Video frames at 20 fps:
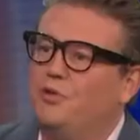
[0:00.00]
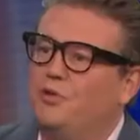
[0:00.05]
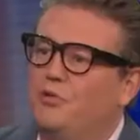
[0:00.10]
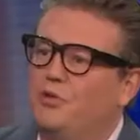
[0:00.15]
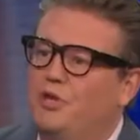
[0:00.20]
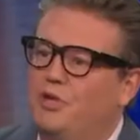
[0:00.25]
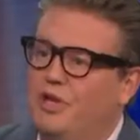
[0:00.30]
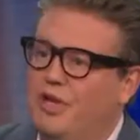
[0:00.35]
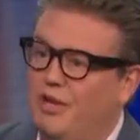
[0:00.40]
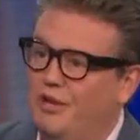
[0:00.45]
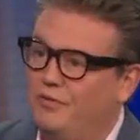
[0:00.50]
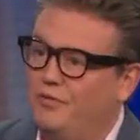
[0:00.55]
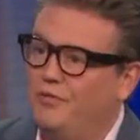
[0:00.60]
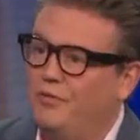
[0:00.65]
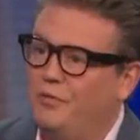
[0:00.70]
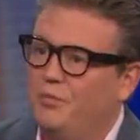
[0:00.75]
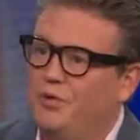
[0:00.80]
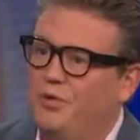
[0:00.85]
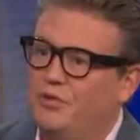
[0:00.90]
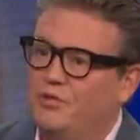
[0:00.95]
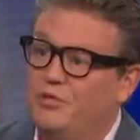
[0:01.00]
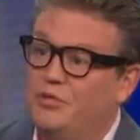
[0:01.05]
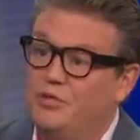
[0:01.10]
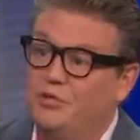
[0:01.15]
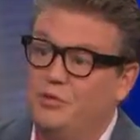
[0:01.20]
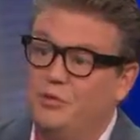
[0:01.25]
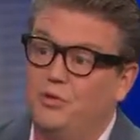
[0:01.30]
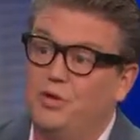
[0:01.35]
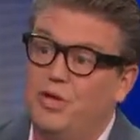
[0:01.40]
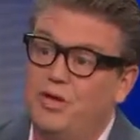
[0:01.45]
the care for the person and
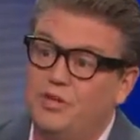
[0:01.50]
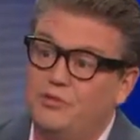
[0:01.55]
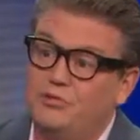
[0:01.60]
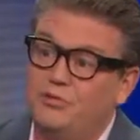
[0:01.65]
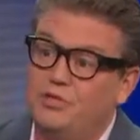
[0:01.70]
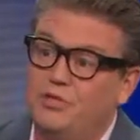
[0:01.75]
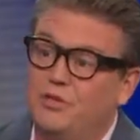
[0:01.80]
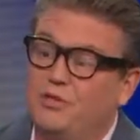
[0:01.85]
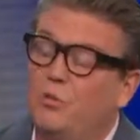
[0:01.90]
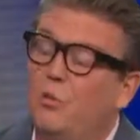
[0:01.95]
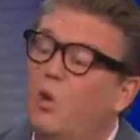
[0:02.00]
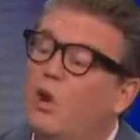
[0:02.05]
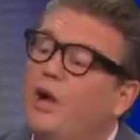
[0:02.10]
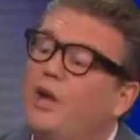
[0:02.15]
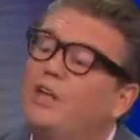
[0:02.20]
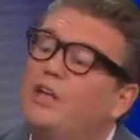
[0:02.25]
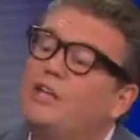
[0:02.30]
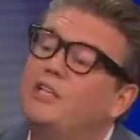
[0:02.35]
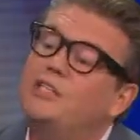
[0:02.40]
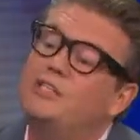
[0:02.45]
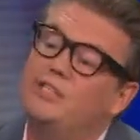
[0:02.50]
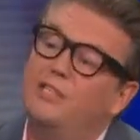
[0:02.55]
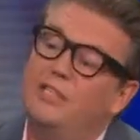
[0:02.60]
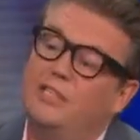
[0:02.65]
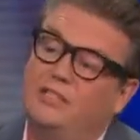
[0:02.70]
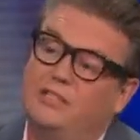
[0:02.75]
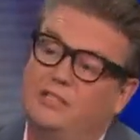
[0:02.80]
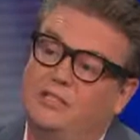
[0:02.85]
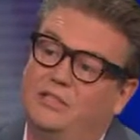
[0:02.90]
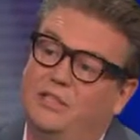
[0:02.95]
show an interest in why is it
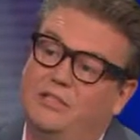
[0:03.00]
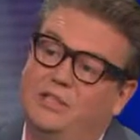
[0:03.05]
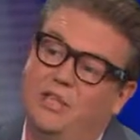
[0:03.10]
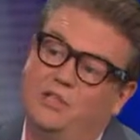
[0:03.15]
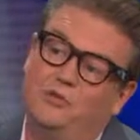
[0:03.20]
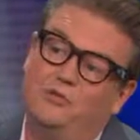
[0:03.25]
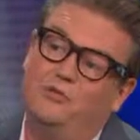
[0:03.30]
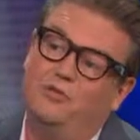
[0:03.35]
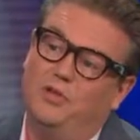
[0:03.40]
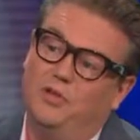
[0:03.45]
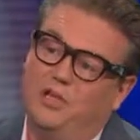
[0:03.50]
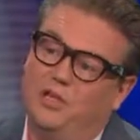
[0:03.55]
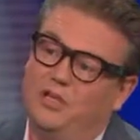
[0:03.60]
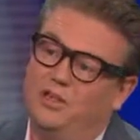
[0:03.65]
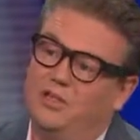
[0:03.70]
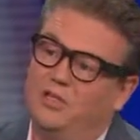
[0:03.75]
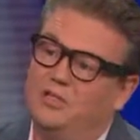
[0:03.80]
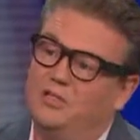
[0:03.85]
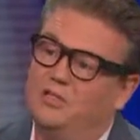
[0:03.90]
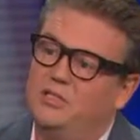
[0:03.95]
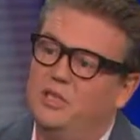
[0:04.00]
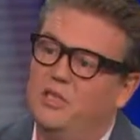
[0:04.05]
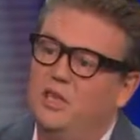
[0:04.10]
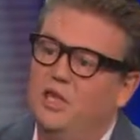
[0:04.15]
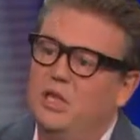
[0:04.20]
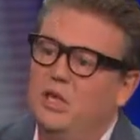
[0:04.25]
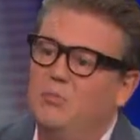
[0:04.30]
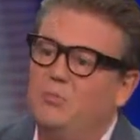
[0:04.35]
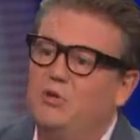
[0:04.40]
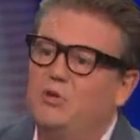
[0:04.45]
that you feel like this.
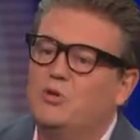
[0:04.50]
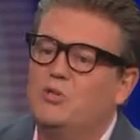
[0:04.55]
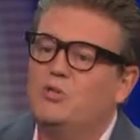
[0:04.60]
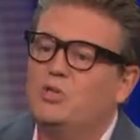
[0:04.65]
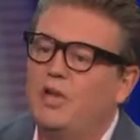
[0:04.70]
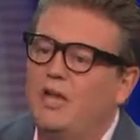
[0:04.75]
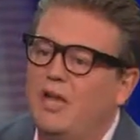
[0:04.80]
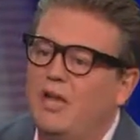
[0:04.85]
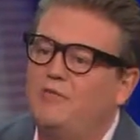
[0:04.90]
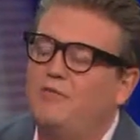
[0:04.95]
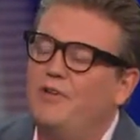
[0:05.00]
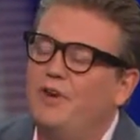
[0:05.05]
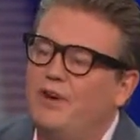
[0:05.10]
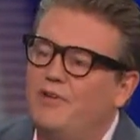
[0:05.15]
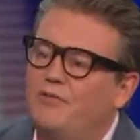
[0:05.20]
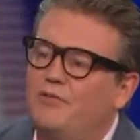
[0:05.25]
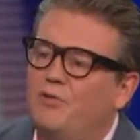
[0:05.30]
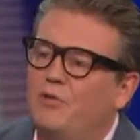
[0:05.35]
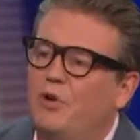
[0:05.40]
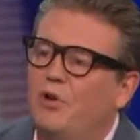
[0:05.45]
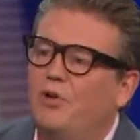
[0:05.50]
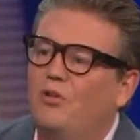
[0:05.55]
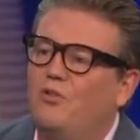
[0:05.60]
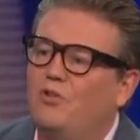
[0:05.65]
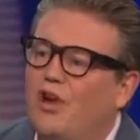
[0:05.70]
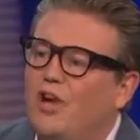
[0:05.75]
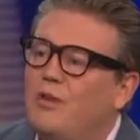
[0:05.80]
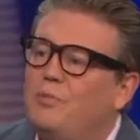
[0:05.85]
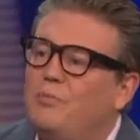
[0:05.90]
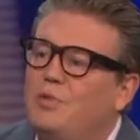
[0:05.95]
Because after all,
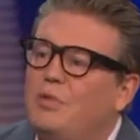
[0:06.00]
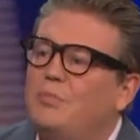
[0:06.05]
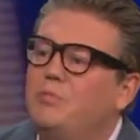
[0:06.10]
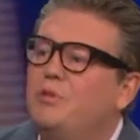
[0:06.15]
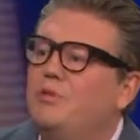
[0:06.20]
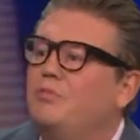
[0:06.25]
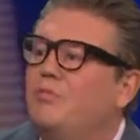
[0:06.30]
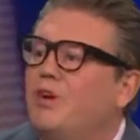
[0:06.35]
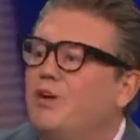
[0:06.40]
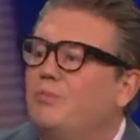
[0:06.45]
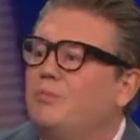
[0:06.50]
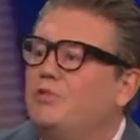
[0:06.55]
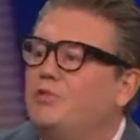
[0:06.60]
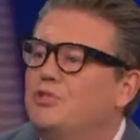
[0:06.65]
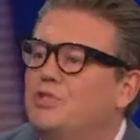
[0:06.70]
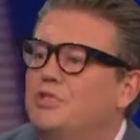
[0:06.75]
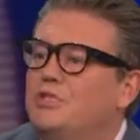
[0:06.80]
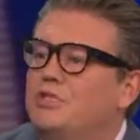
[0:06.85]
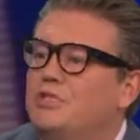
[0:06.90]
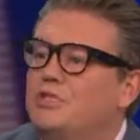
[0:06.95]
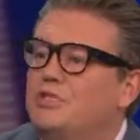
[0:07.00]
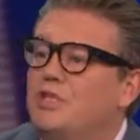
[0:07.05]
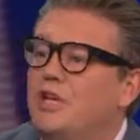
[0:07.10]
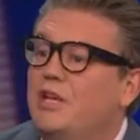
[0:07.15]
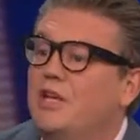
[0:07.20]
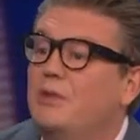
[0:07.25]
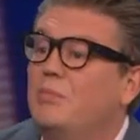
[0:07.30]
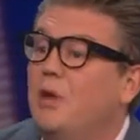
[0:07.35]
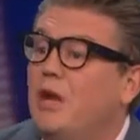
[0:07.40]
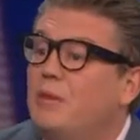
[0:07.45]
right people in right positions,
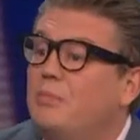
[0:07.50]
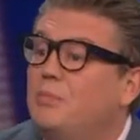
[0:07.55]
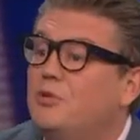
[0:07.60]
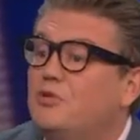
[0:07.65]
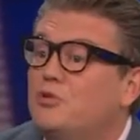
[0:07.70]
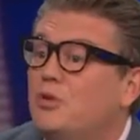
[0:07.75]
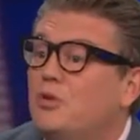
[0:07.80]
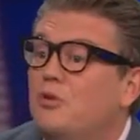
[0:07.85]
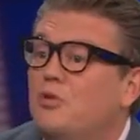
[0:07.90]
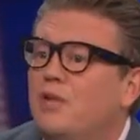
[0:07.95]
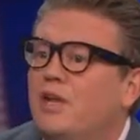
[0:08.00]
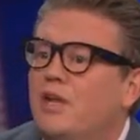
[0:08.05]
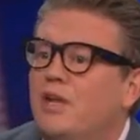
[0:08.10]
and it might be so that